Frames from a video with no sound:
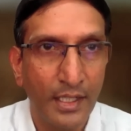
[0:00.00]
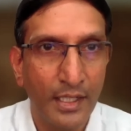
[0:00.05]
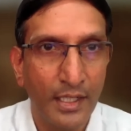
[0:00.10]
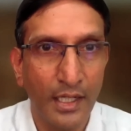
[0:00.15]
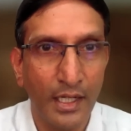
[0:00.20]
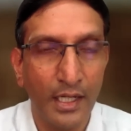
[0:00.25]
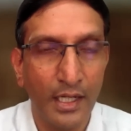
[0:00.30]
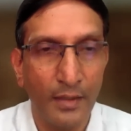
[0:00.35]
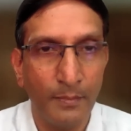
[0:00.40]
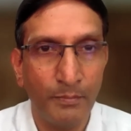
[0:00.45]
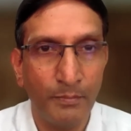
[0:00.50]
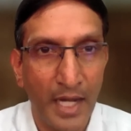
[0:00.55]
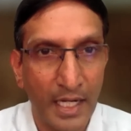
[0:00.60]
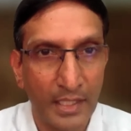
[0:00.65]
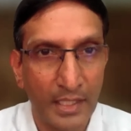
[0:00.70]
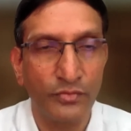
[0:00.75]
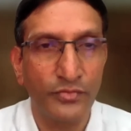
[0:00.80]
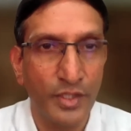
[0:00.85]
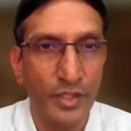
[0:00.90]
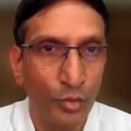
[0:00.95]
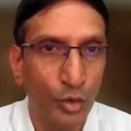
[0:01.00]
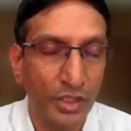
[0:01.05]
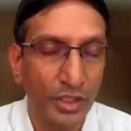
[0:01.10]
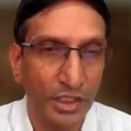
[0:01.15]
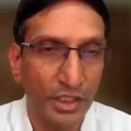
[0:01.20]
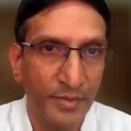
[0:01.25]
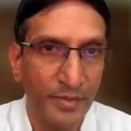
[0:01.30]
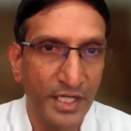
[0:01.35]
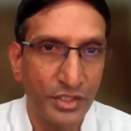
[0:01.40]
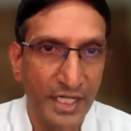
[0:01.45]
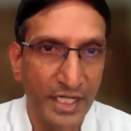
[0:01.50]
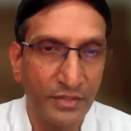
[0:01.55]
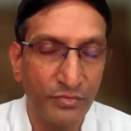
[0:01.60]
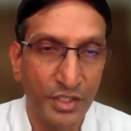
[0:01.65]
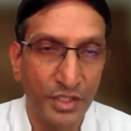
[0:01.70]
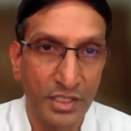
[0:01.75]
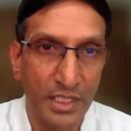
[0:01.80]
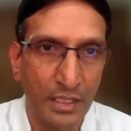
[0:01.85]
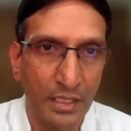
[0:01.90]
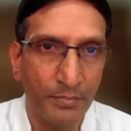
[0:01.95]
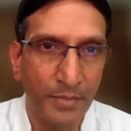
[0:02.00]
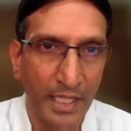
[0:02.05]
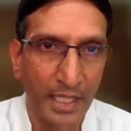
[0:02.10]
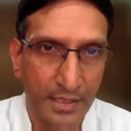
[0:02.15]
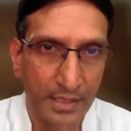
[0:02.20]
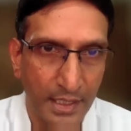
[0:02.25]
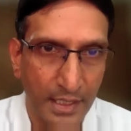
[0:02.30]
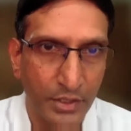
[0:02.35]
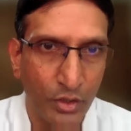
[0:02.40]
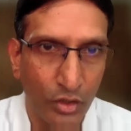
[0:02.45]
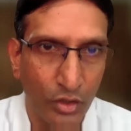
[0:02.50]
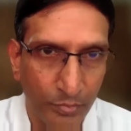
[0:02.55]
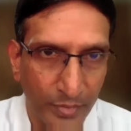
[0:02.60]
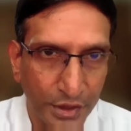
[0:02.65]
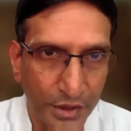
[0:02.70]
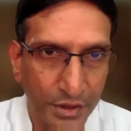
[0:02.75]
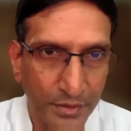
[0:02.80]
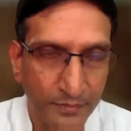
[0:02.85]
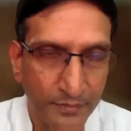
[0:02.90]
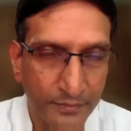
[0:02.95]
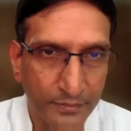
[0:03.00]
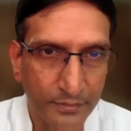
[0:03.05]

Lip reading: part of Jammu and Kashmir state which is under Pakistani occupation.